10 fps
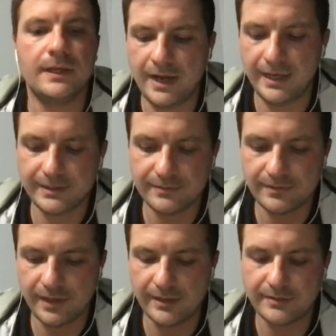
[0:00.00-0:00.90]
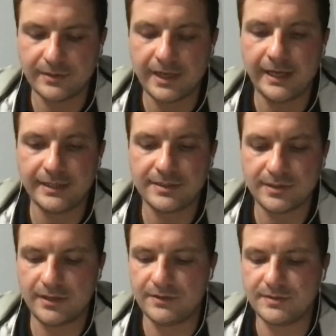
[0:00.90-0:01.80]
I I kind of
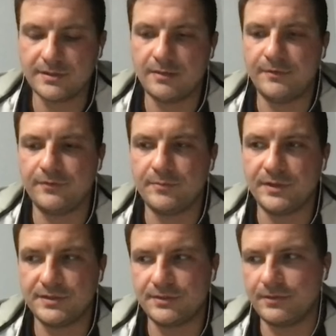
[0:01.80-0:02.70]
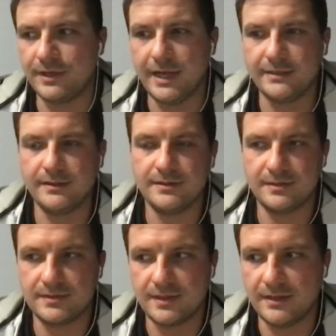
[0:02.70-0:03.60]
saw this coming from Minnesota, not to this
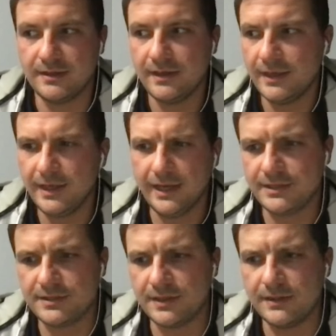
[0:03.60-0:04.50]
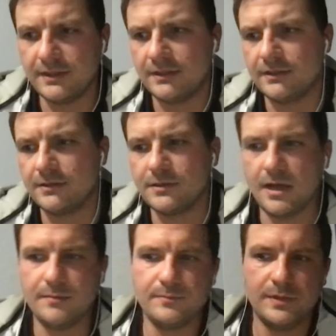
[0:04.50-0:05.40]
extent. I just didn't think that the
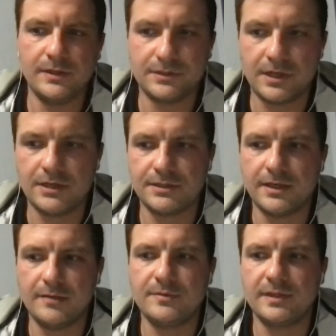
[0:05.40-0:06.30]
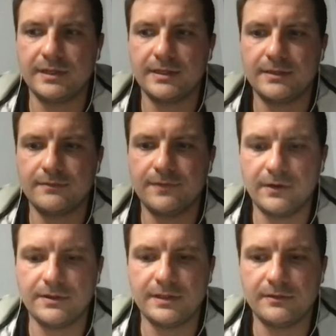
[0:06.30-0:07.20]
job uh, Josh Dobbs like
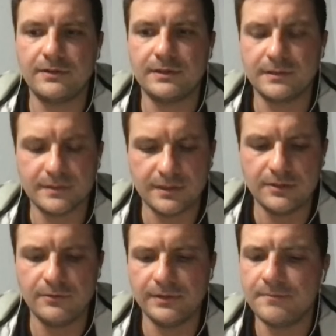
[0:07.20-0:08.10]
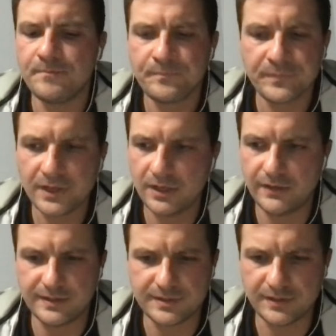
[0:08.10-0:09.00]
fairy tale could continue and all
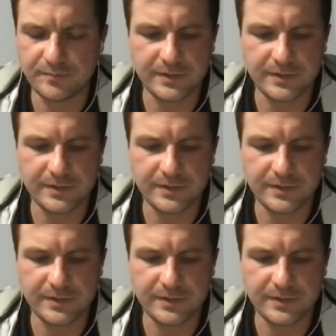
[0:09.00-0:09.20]
that stuff.